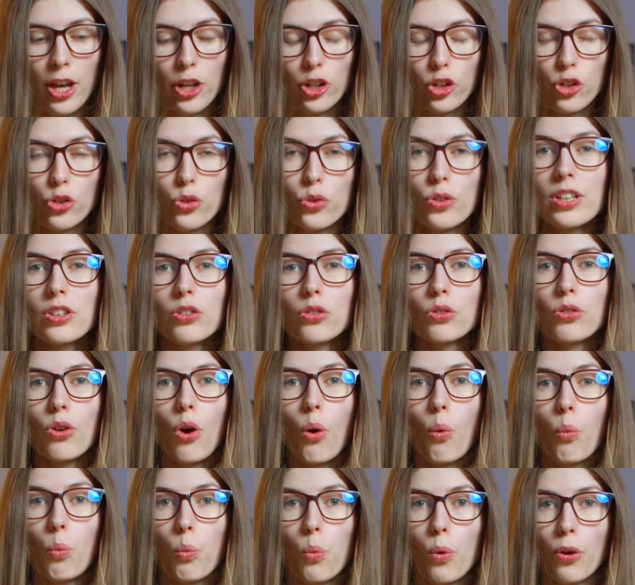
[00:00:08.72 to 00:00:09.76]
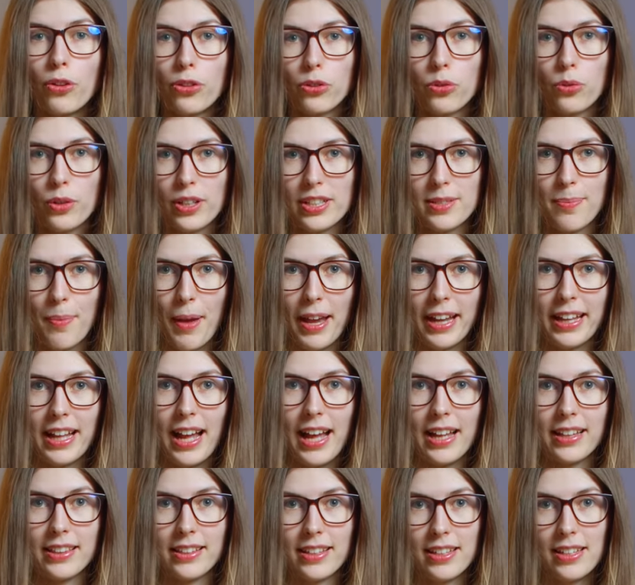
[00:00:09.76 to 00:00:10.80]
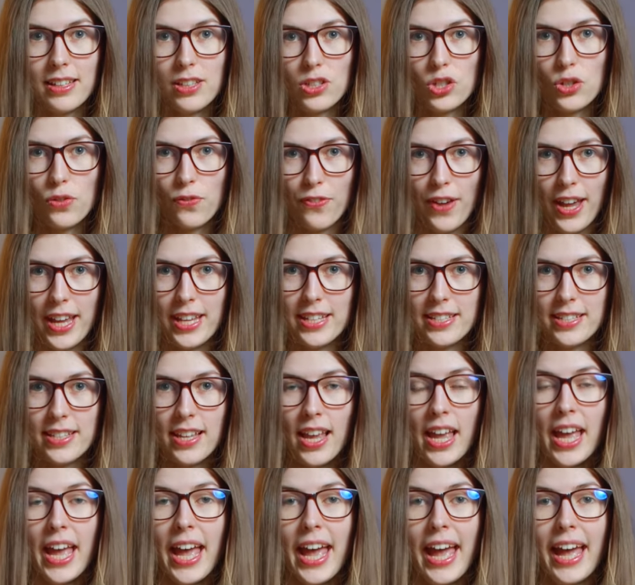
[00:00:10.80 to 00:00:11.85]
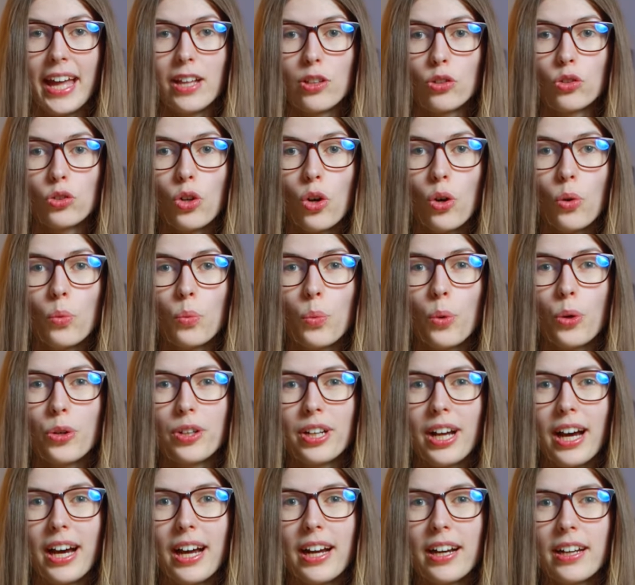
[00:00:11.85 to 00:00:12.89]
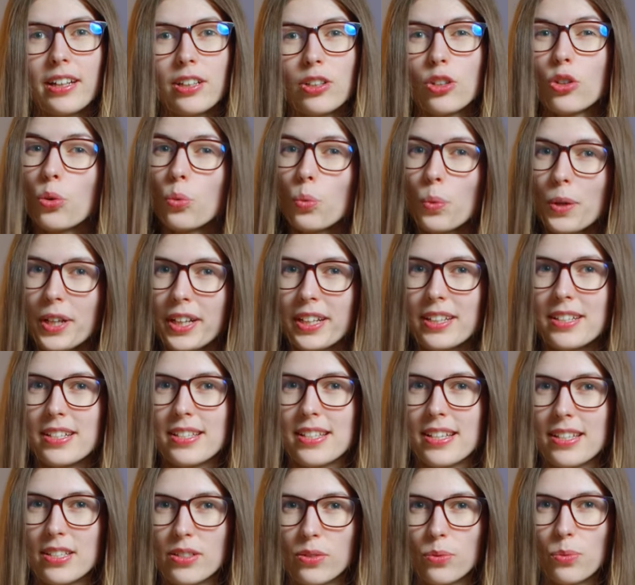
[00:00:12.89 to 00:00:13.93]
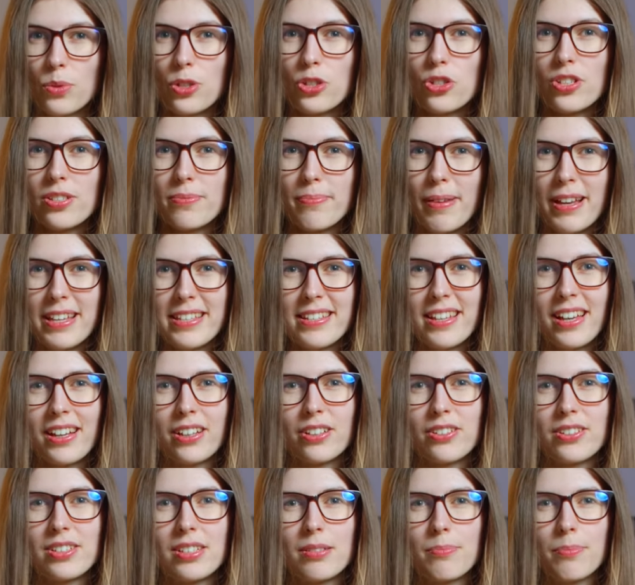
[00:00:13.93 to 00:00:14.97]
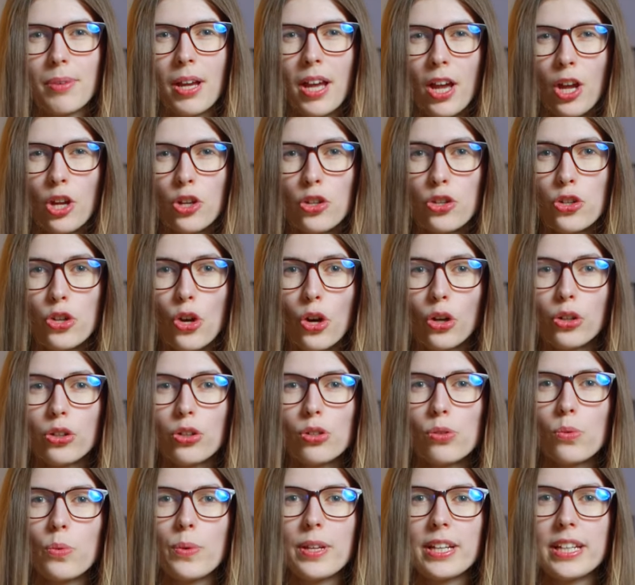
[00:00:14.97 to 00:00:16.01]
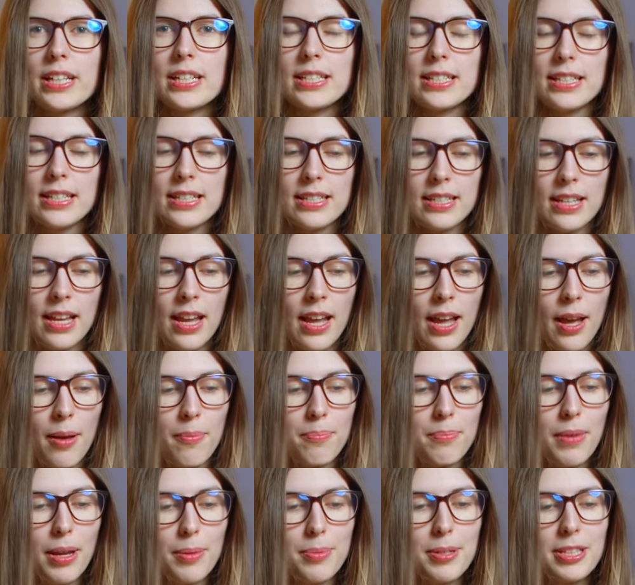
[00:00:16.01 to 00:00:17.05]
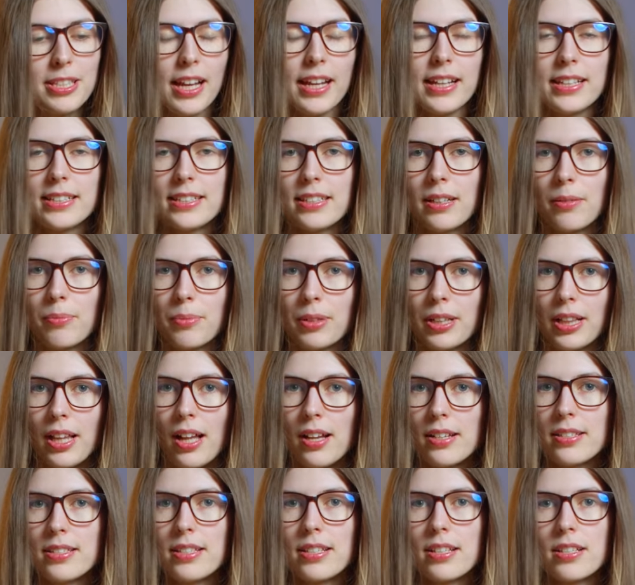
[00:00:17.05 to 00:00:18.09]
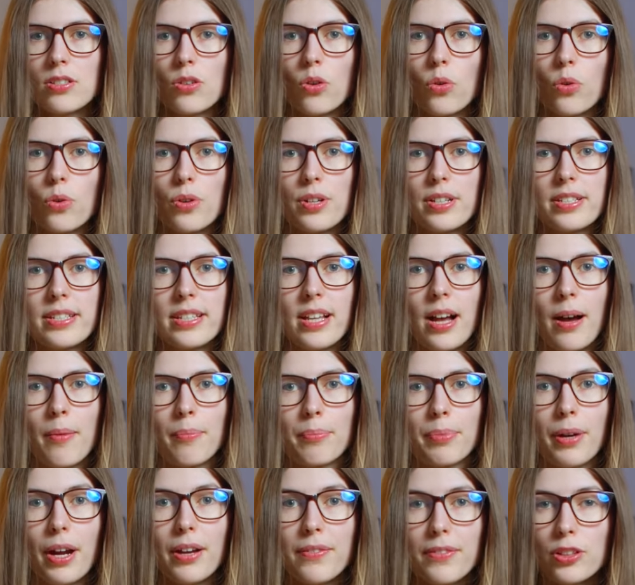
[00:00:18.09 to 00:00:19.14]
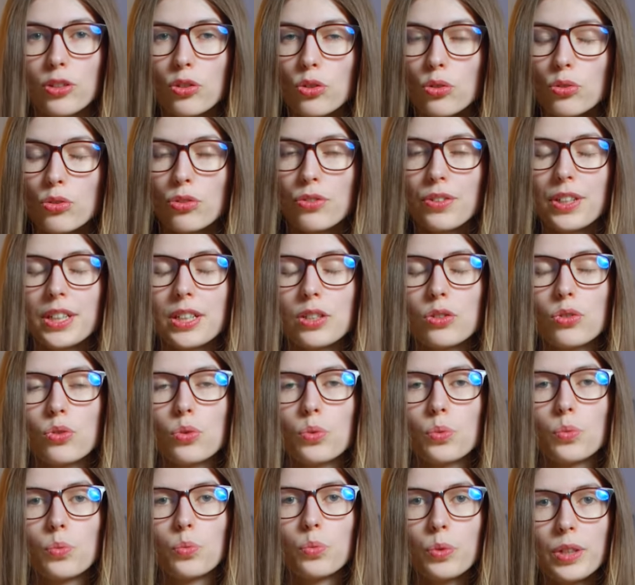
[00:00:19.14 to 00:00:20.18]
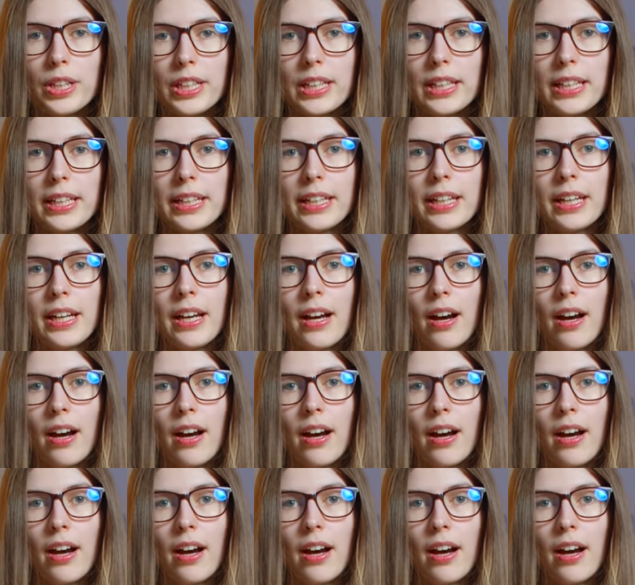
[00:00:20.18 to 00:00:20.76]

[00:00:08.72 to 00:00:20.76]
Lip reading: You need to know what to expect at each phase and to know what are your weaknesses, which is my second tip. Know your weaknesses, maybe take some classes or some private tutoring to really